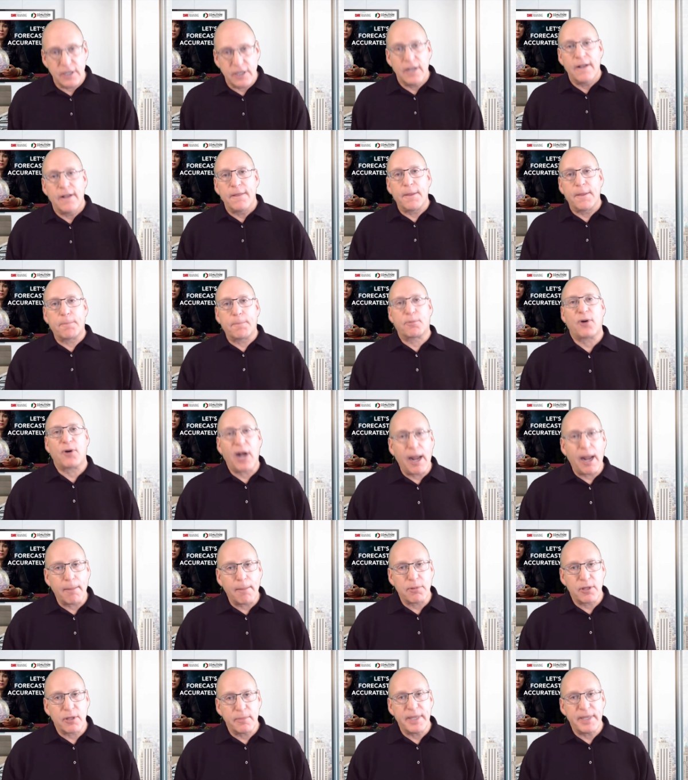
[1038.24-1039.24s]
The
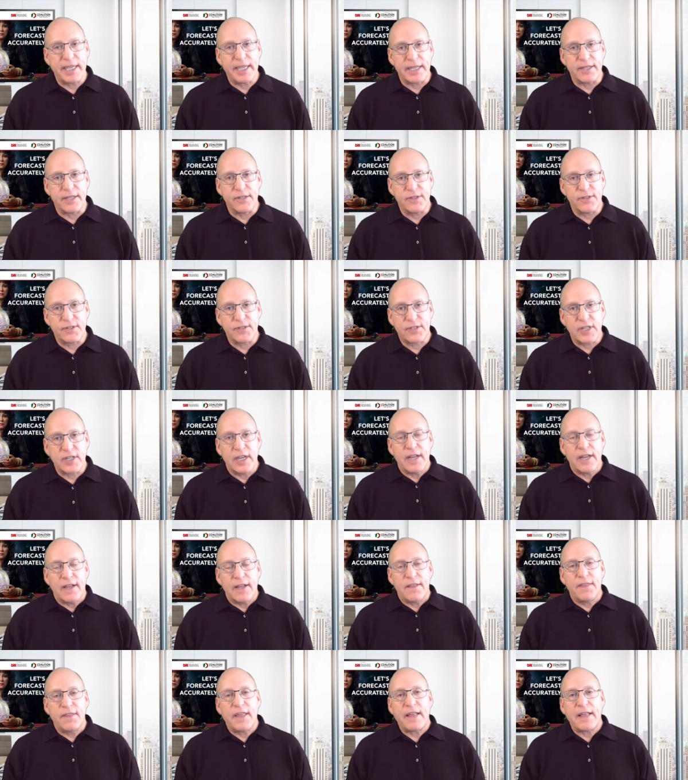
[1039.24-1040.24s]
problem is
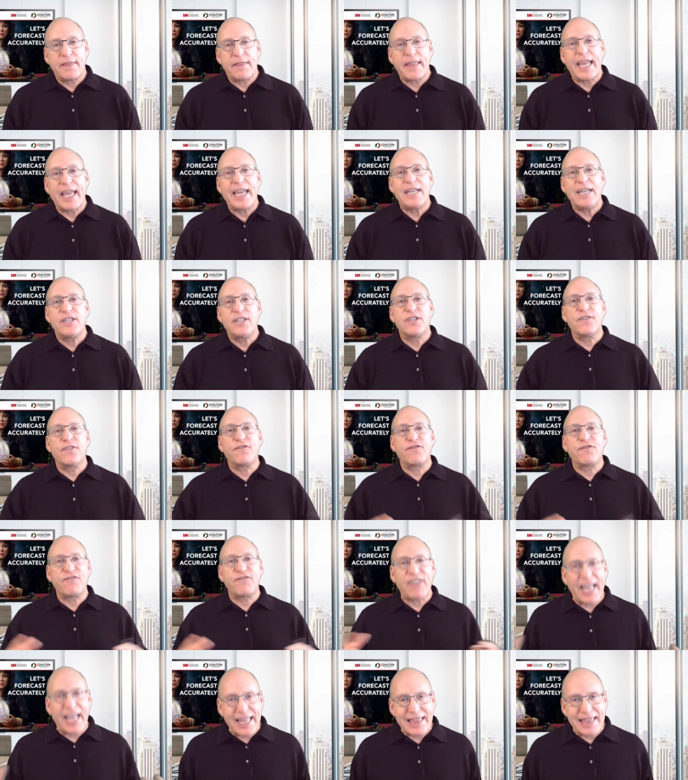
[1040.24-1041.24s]
that they
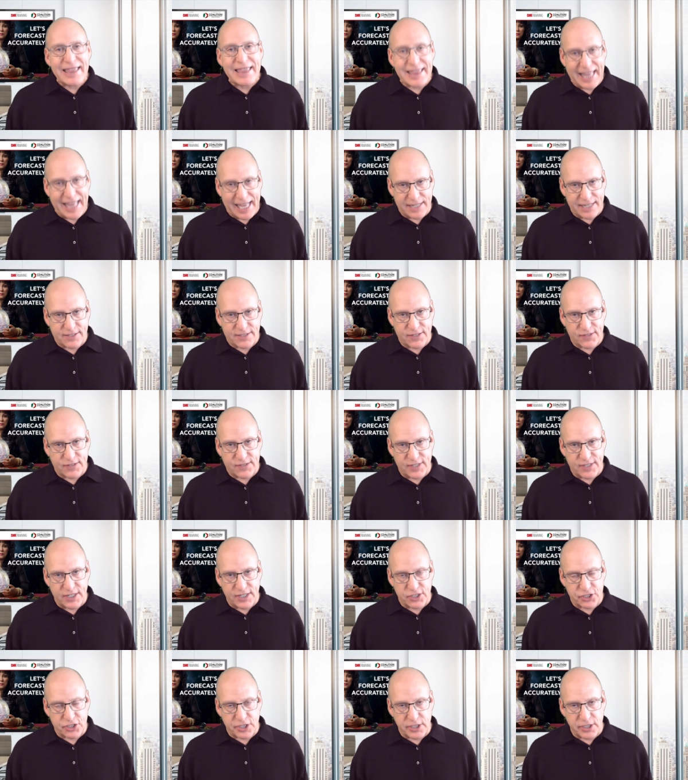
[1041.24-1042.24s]
defend that
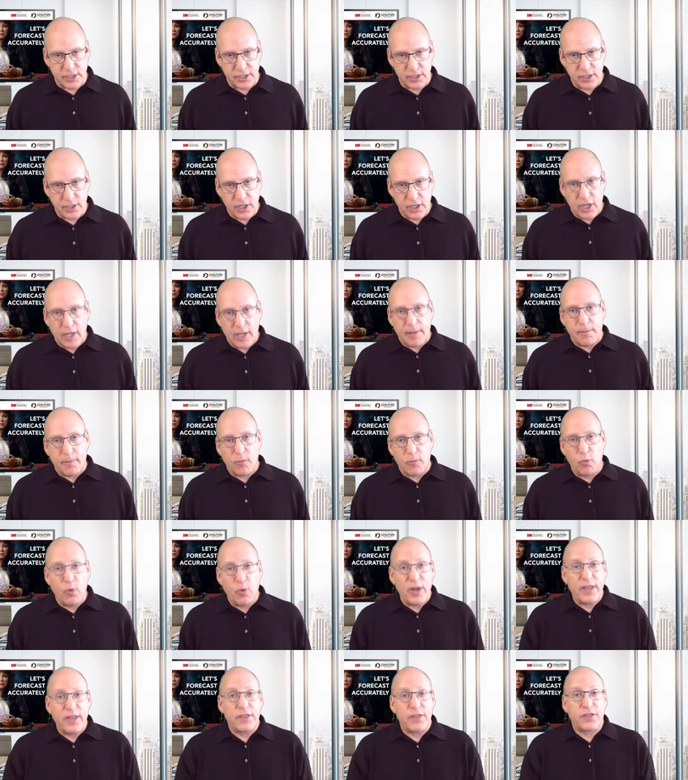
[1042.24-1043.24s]
decision
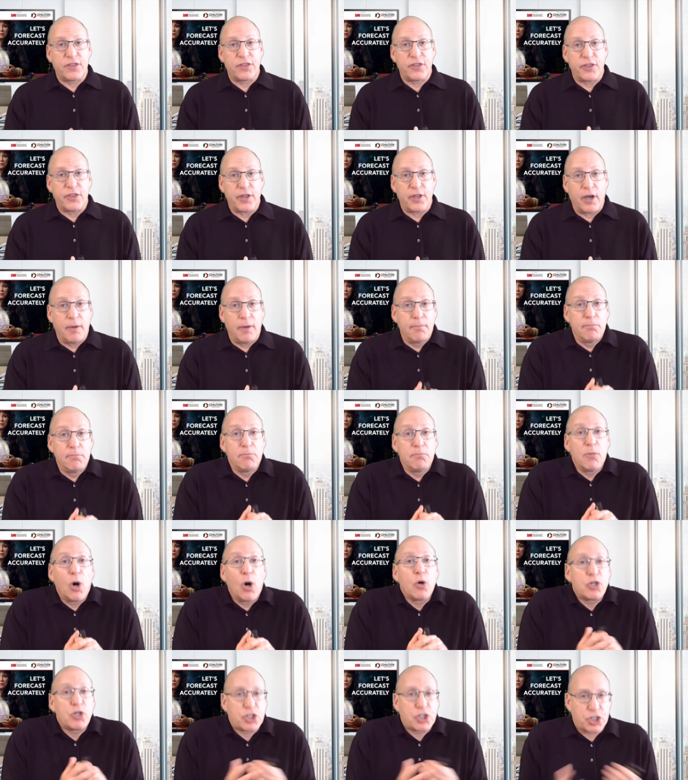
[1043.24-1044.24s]
with
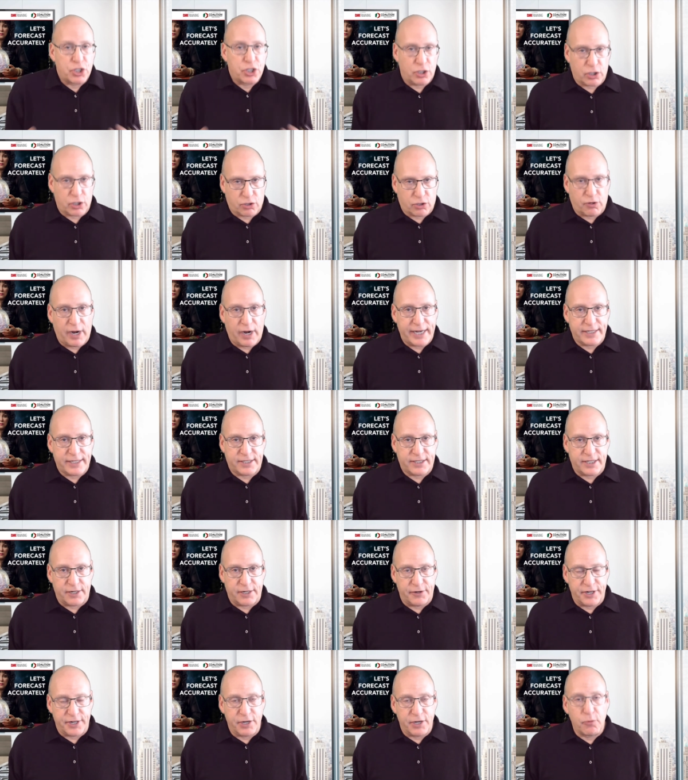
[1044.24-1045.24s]
emotional
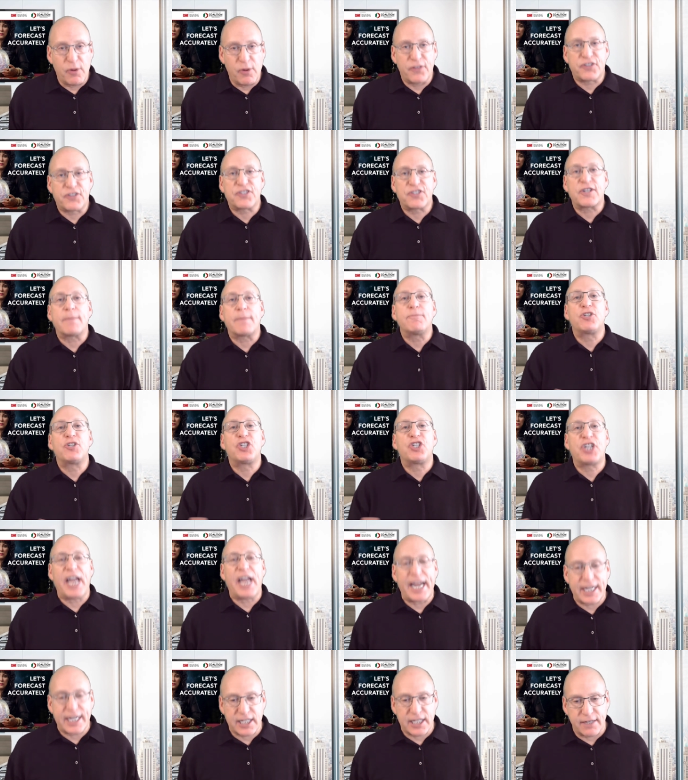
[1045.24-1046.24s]
criteria, with
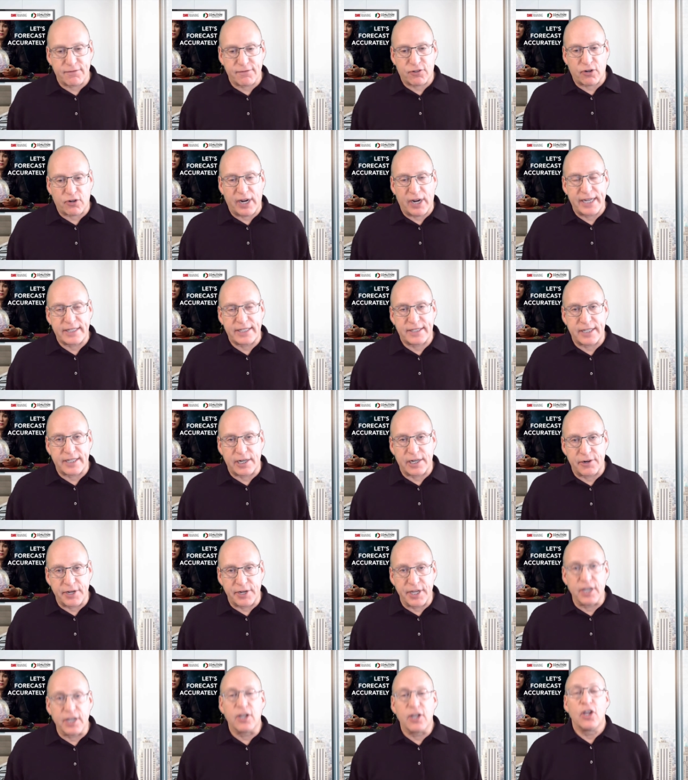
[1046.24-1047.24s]
subjective
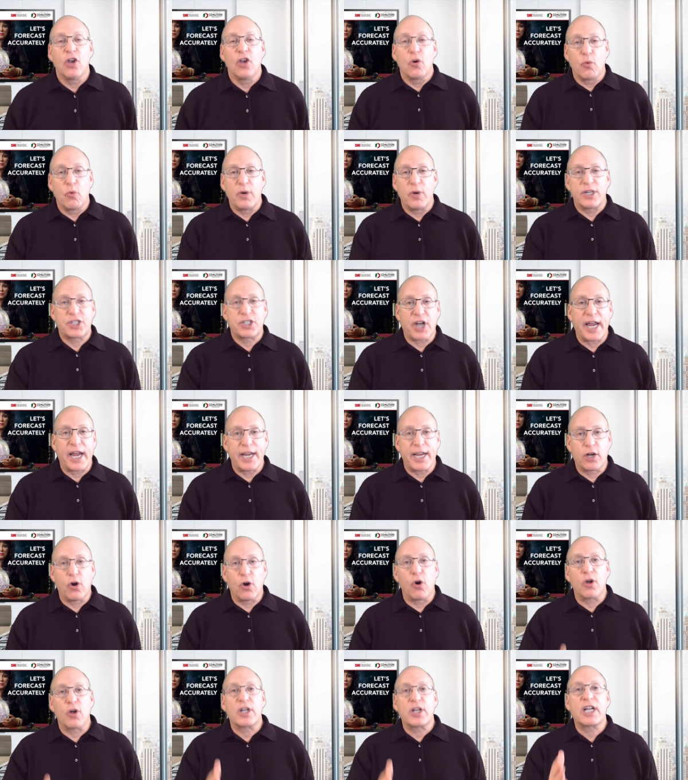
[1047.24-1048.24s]
criteria, which I
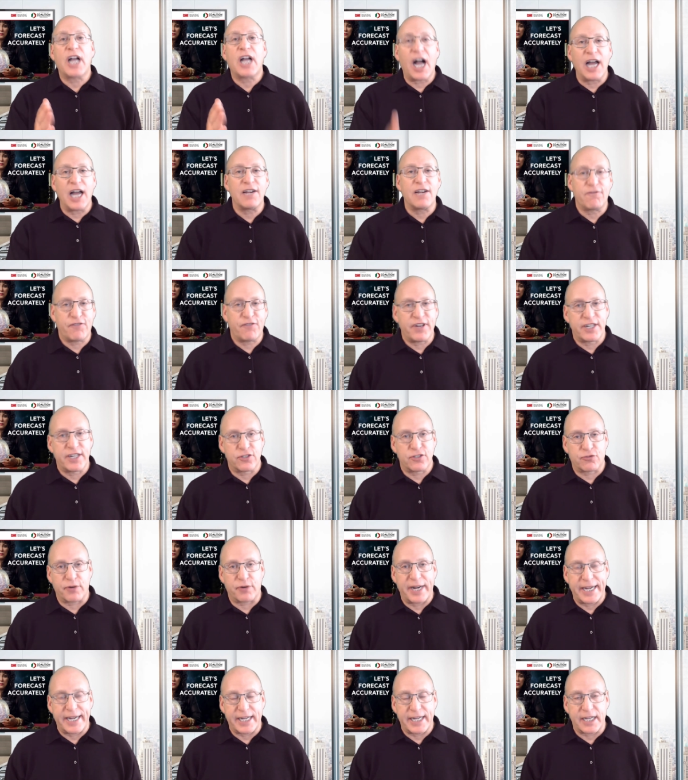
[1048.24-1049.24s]
call confidence
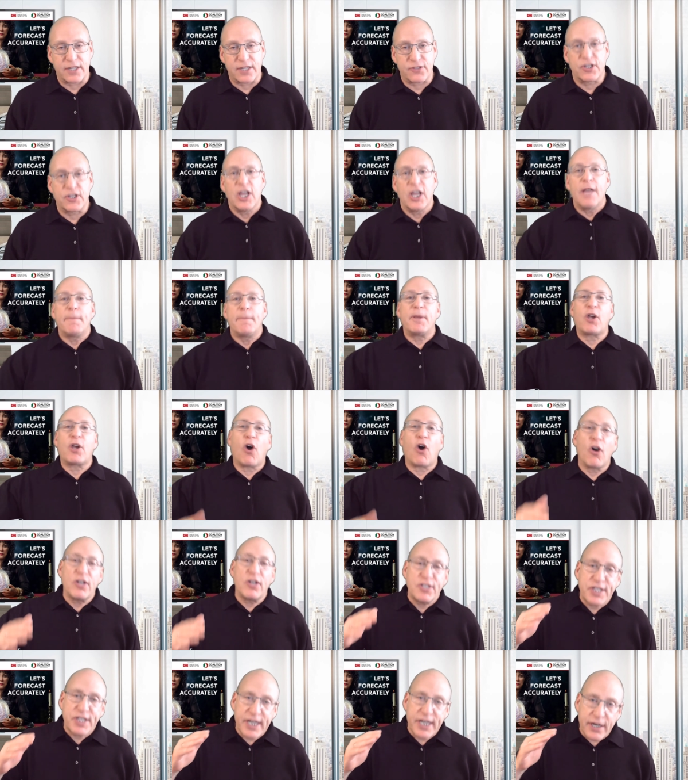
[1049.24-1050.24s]
ratings.
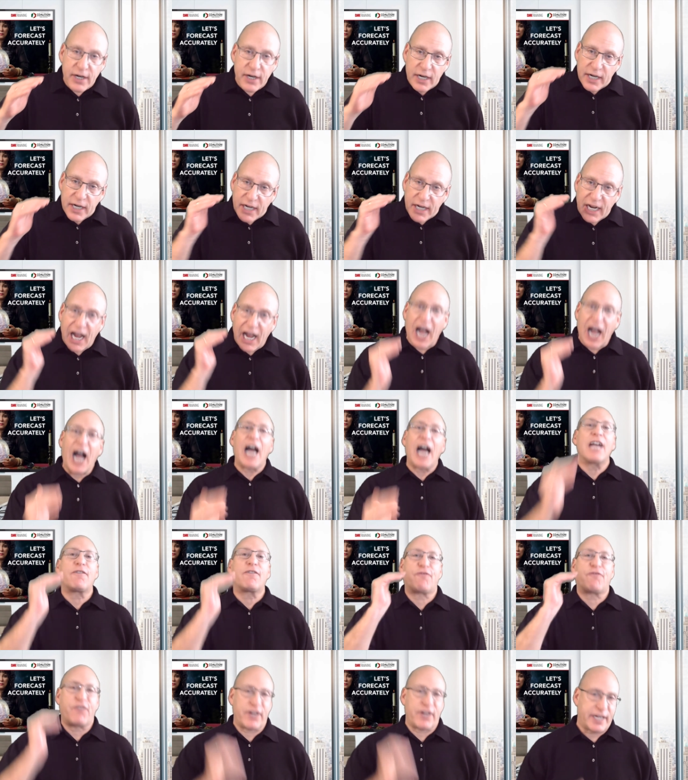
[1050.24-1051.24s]
Because they're
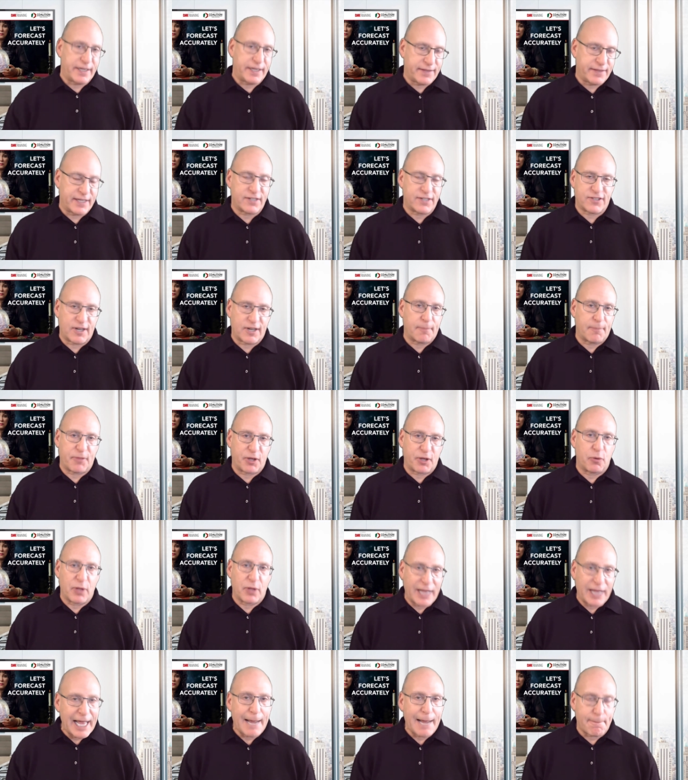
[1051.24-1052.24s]
confident that something will
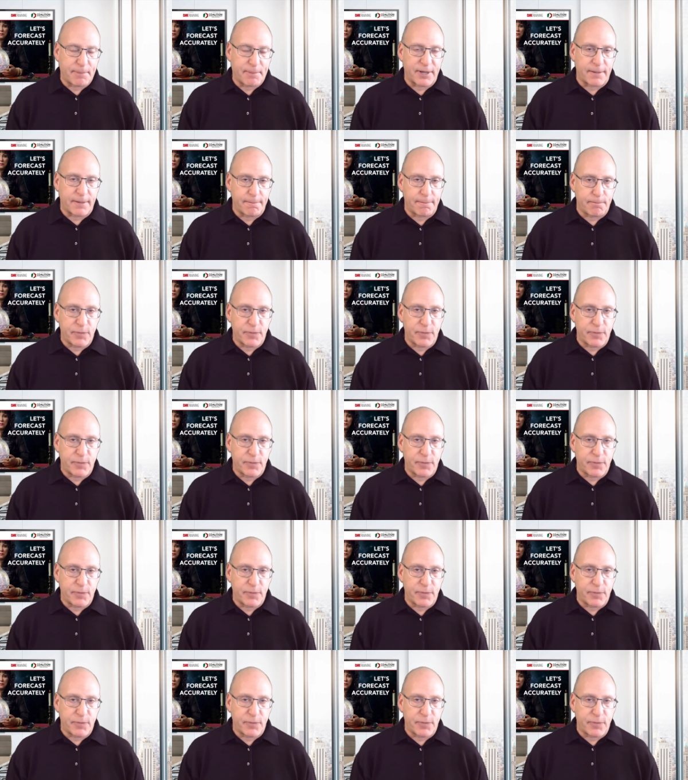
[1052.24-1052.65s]
happen,